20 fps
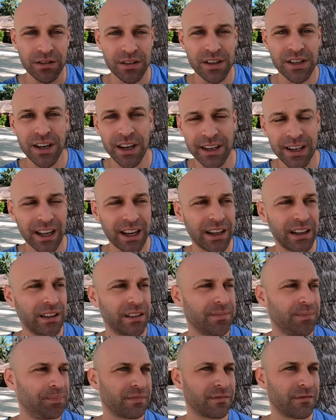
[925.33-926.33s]
and sunlight,
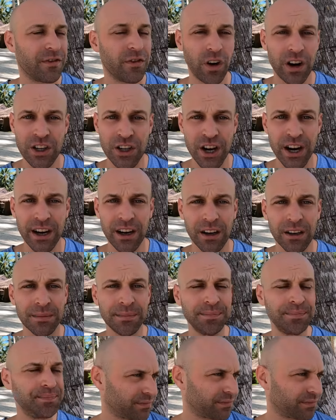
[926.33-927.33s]
fresh air,